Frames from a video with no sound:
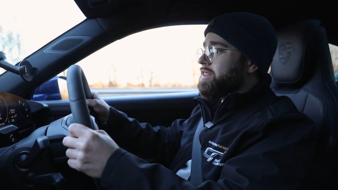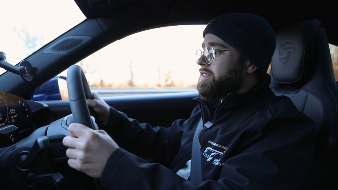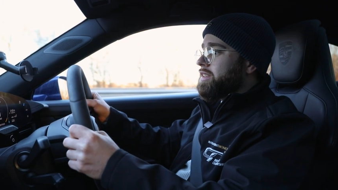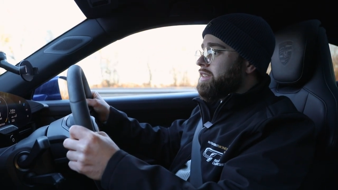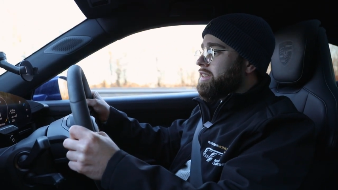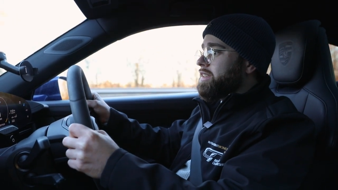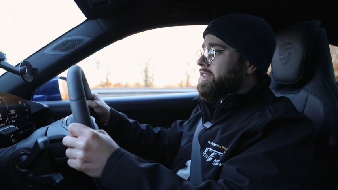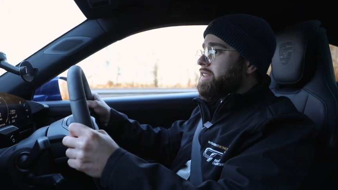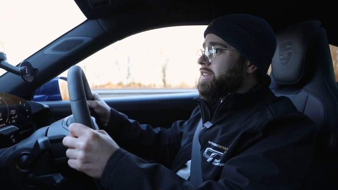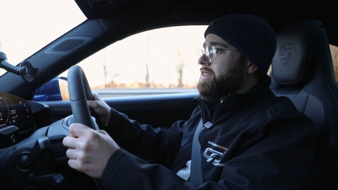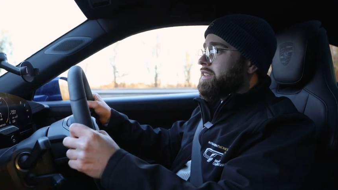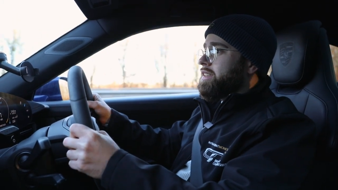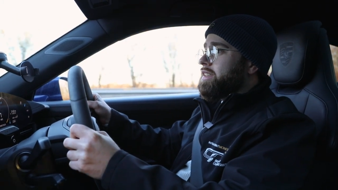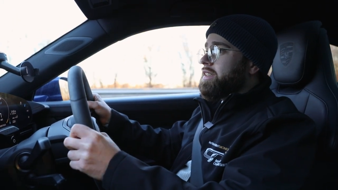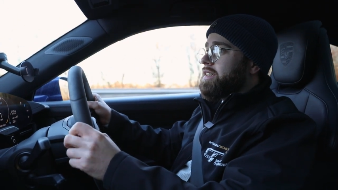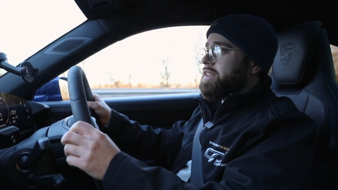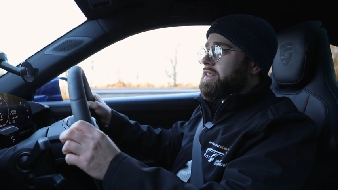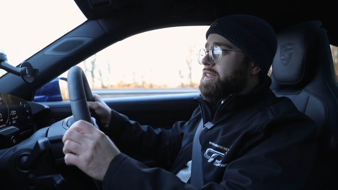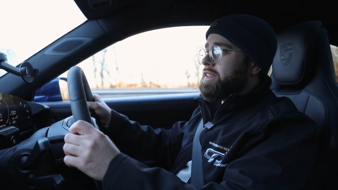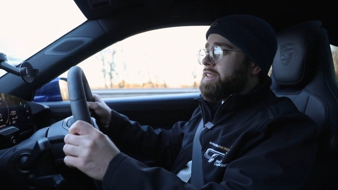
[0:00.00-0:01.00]

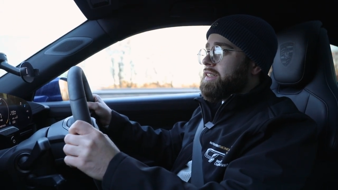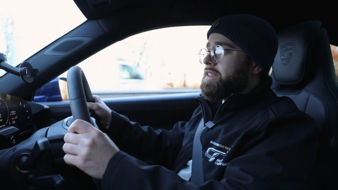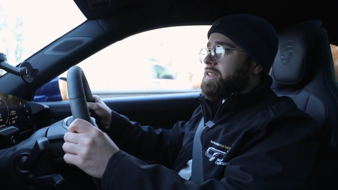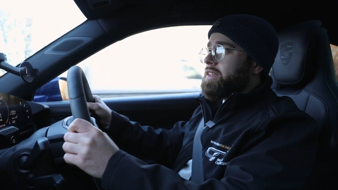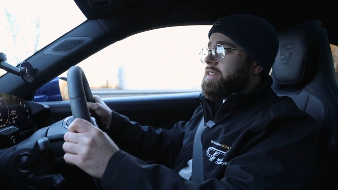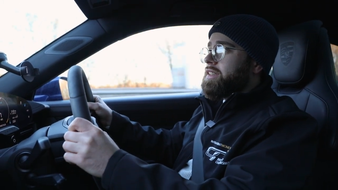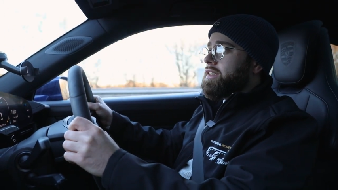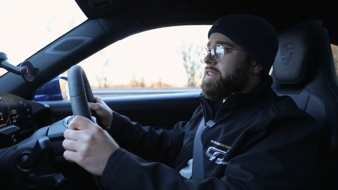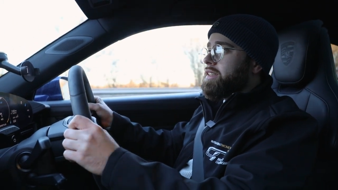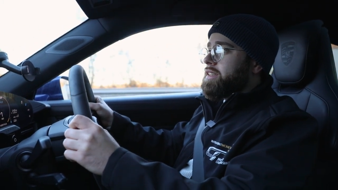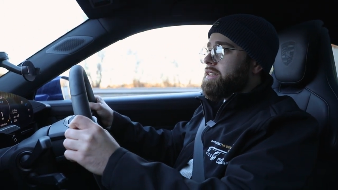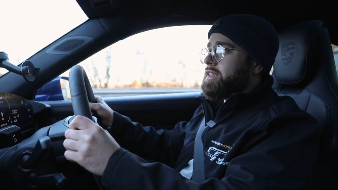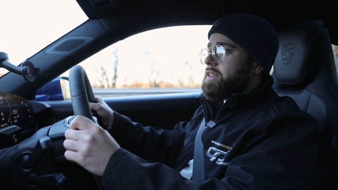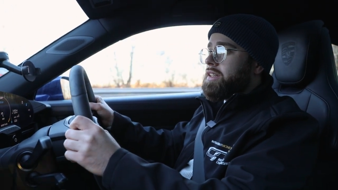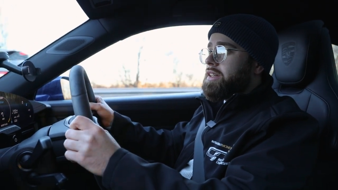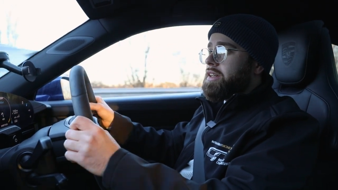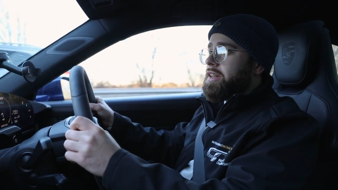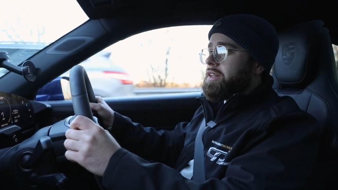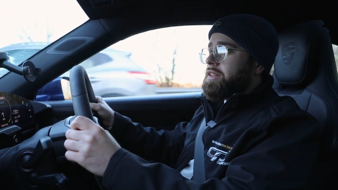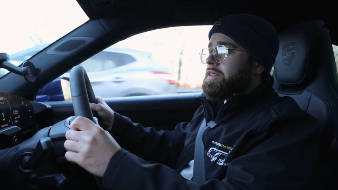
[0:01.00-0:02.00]

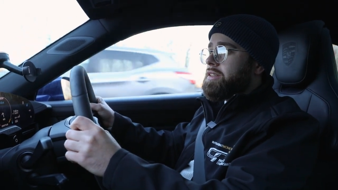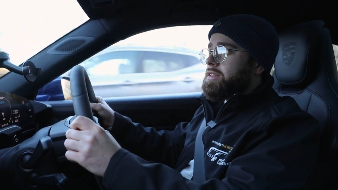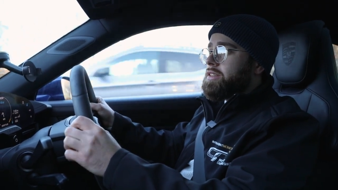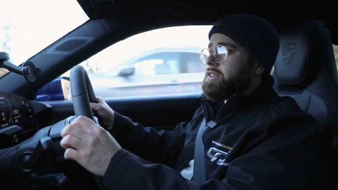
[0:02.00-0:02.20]
(silence)